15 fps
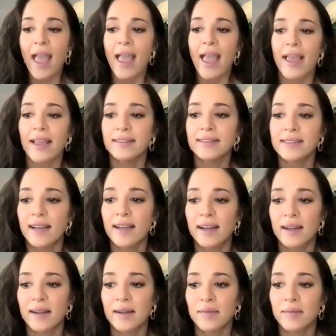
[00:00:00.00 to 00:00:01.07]
And
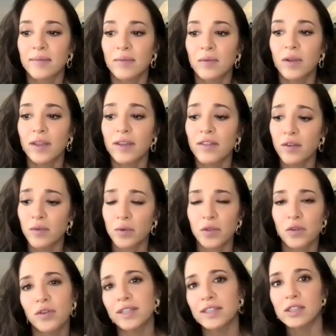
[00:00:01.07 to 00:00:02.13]
either
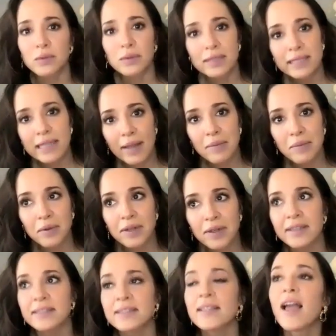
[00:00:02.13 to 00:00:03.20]
with Greece or with
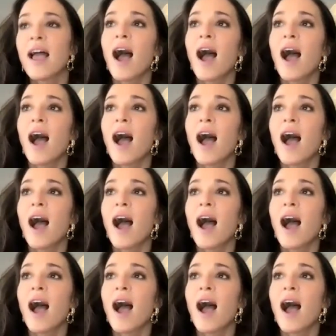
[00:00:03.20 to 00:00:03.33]
Cyprus.